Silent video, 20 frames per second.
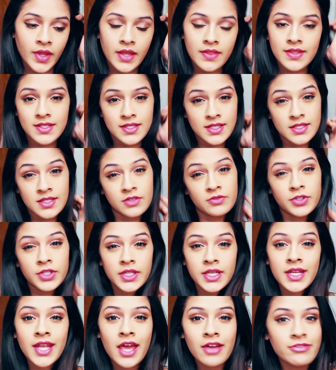This isn't
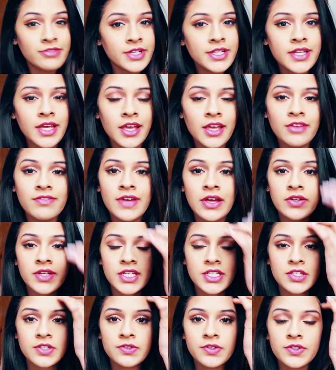really an everyday
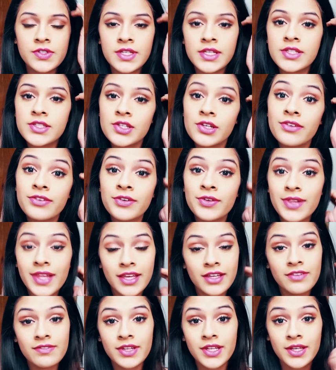foundation routine, so if you'd like
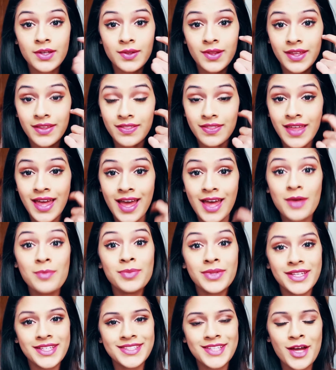a video like that,
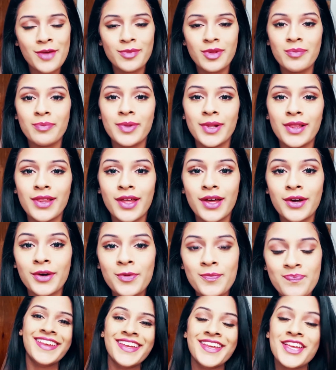please comment below.
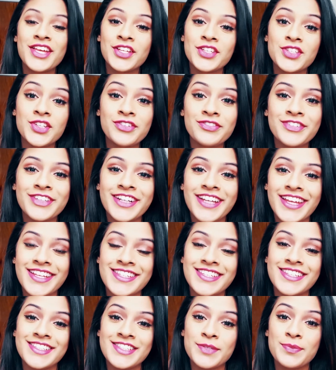Don't forget
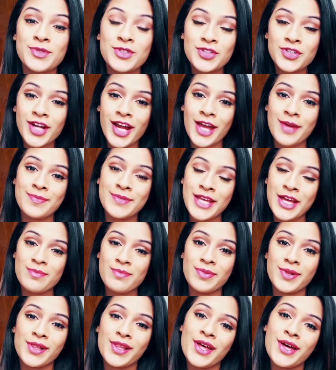to subscribe down
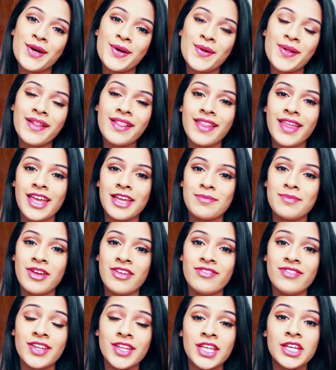below, like my
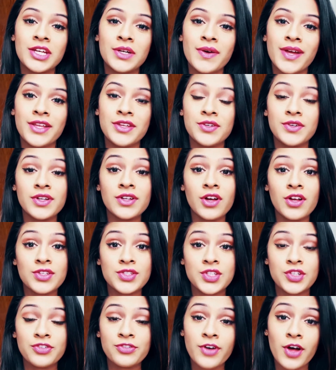video, and you can
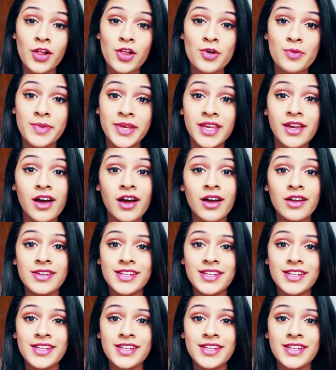also follow me on